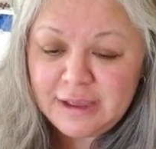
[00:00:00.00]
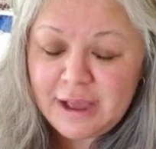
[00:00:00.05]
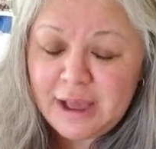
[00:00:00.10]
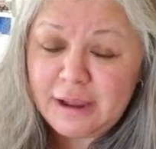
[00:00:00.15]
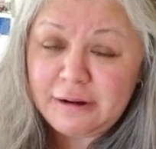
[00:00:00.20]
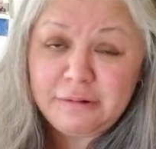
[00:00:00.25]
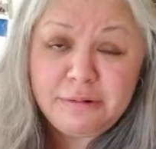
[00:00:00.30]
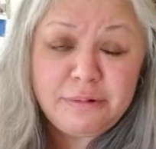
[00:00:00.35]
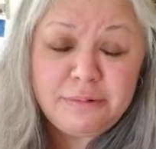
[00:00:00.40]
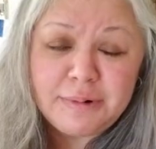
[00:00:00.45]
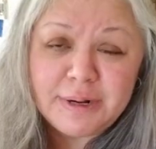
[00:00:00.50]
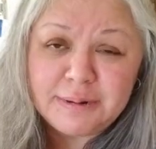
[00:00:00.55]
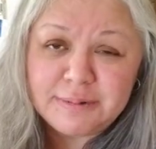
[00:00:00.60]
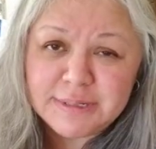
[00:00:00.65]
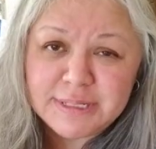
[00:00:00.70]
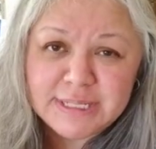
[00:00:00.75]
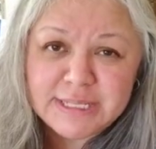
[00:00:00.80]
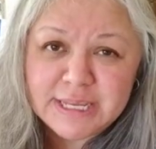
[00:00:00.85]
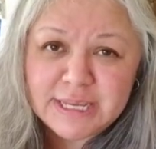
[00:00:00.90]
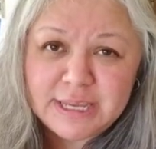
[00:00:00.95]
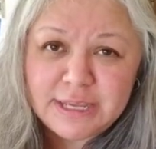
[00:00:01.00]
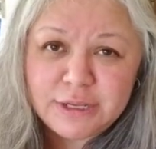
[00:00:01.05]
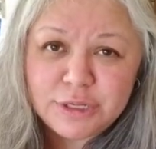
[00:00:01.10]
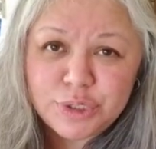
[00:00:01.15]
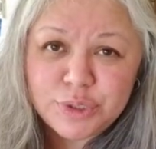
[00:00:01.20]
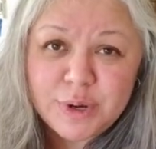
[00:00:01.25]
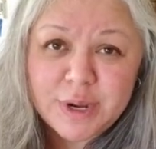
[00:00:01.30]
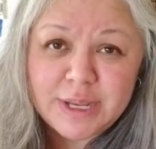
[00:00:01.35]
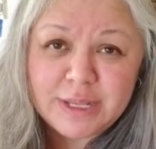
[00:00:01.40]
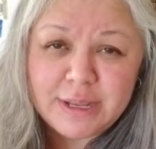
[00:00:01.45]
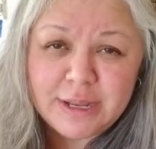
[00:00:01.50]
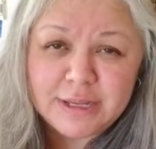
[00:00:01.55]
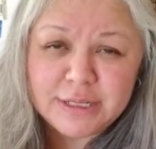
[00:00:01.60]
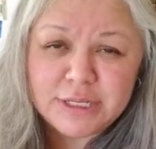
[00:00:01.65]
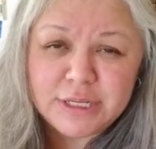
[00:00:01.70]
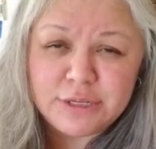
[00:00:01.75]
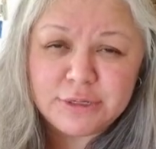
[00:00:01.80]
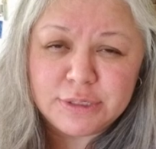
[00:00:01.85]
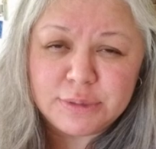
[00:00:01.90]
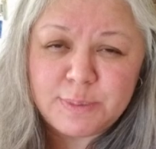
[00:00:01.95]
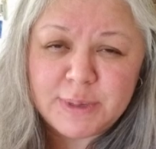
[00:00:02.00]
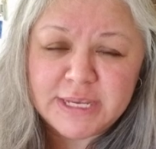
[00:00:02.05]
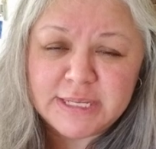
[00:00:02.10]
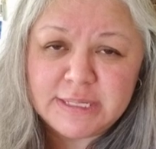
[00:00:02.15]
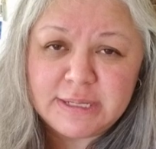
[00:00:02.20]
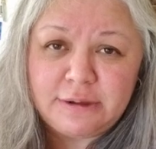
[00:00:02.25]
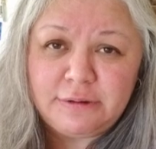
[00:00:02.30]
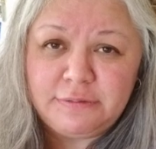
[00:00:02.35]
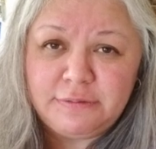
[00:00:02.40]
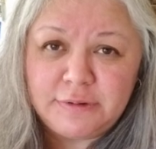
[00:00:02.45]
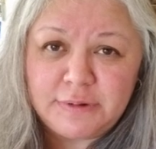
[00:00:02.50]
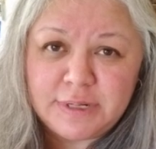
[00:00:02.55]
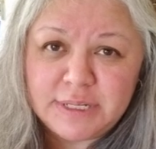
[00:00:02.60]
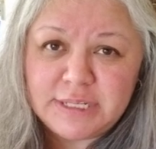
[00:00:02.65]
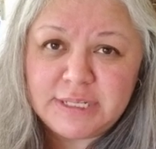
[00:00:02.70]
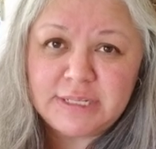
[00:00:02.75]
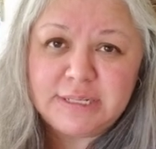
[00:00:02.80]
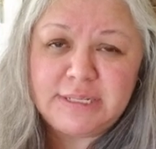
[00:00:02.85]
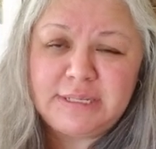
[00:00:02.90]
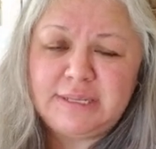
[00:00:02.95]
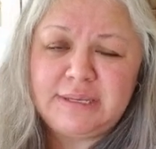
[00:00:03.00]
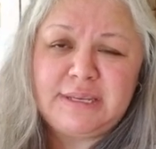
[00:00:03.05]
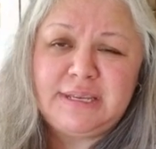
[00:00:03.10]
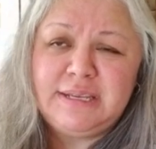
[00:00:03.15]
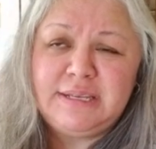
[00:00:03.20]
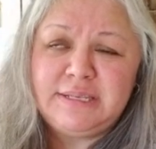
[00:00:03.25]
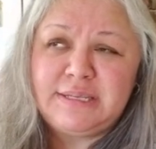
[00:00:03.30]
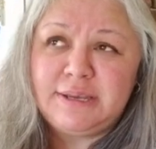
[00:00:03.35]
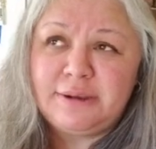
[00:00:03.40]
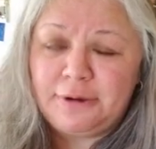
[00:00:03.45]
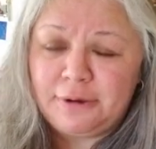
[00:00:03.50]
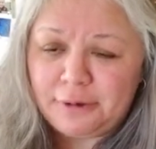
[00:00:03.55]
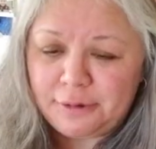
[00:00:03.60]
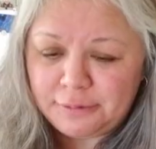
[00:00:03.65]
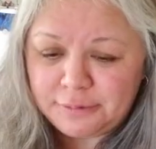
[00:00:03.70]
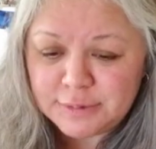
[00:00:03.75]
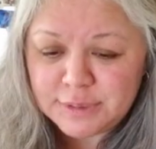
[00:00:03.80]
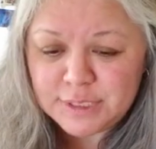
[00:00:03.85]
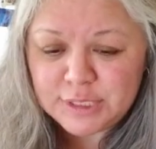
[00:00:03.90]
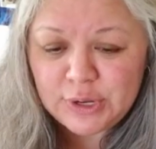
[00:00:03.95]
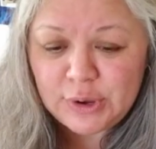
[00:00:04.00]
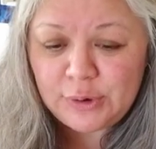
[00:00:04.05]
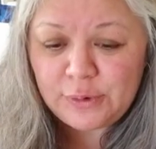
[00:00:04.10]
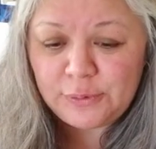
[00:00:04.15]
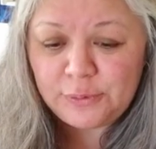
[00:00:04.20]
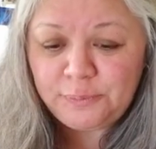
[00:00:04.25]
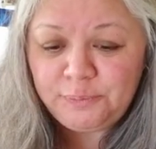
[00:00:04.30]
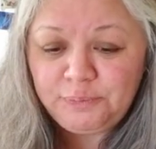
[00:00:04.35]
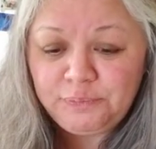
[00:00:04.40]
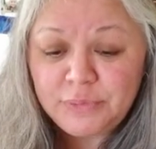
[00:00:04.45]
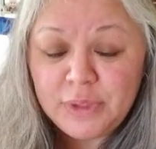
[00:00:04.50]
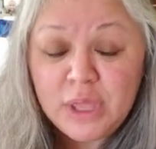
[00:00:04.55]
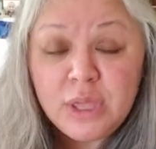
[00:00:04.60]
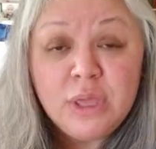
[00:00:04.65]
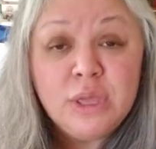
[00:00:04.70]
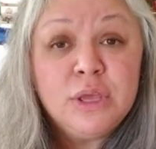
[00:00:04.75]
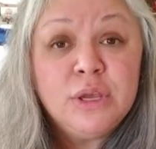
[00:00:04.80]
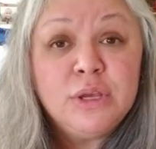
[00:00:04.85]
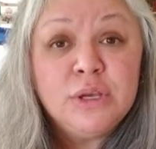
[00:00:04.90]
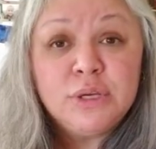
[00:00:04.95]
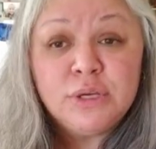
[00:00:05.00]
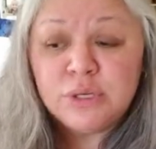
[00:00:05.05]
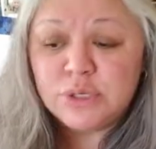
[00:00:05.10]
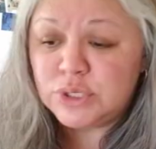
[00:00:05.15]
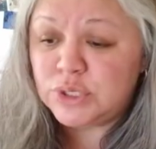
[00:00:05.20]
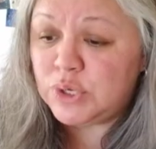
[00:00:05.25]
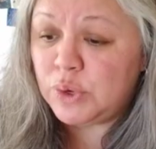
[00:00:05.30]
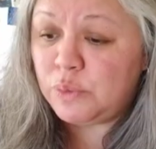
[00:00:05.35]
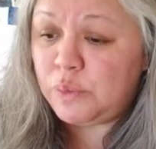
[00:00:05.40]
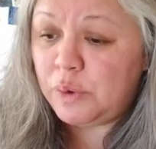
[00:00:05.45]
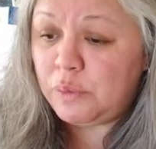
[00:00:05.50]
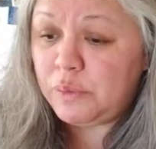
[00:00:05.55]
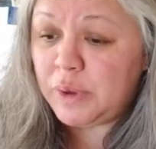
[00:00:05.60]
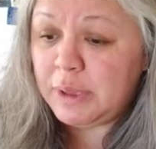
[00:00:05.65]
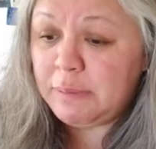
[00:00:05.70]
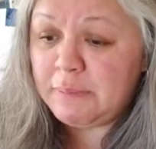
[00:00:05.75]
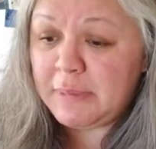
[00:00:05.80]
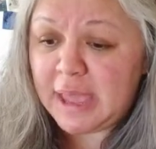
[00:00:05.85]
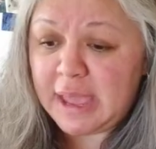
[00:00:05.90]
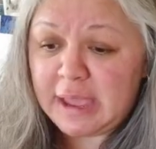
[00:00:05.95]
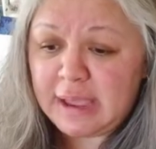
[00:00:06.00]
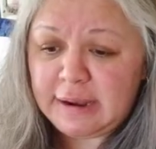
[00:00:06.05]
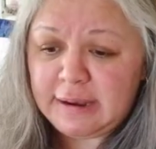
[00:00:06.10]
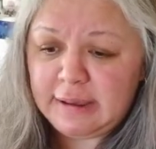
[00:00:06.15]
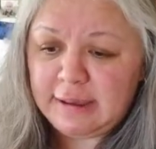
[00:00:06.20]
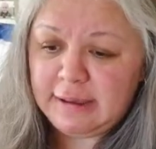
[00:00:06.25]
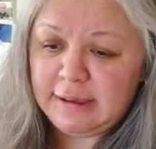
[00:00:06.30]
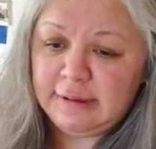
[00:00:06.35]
I don't know what I was thinking trying not to use my cell phone it's just easier so so what we made